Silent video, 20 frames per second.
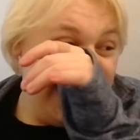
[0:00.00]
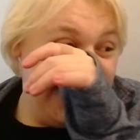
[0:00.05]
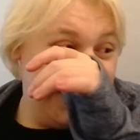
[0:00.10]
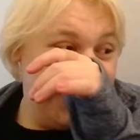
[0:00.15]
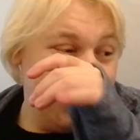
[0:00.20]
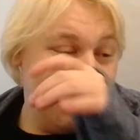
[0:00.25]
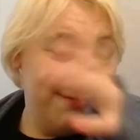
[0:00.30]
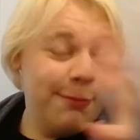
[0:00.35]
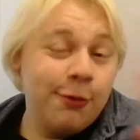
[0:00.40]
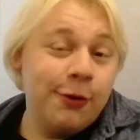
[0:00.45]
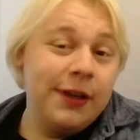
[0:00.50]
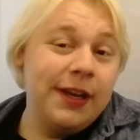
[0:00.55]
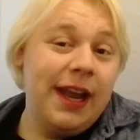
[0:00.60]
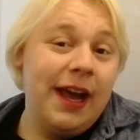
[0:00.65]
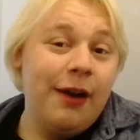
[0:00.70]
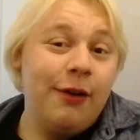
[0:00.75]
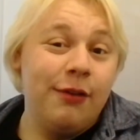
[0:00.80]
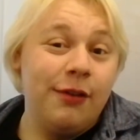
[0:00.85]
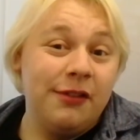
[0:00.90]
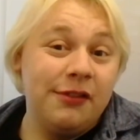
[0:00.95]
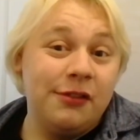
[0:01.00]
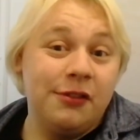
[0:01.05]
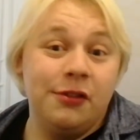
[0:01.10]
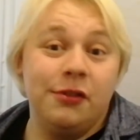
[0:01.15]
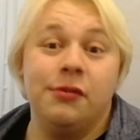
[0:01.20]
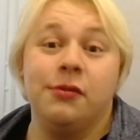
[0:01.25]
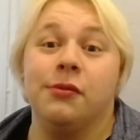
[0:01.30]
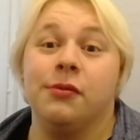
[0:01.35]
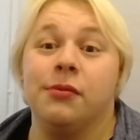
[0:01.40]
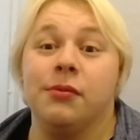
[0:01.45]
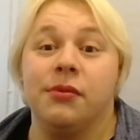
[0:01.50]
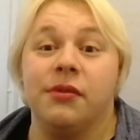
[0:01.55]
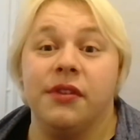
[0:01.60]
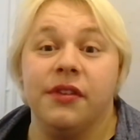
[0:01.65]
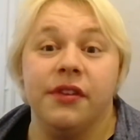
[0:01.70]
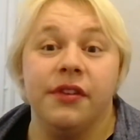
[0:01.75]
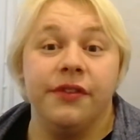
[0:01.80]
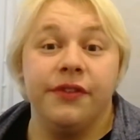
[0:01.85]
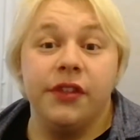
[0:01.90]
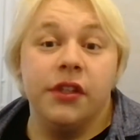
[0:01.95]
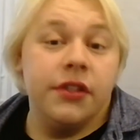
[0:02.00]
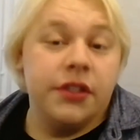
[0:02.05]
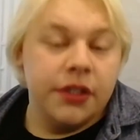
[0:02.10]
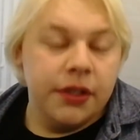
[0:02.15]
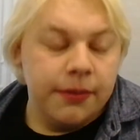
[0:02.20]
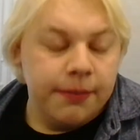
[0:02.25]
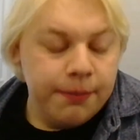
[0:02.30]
and point out to the future.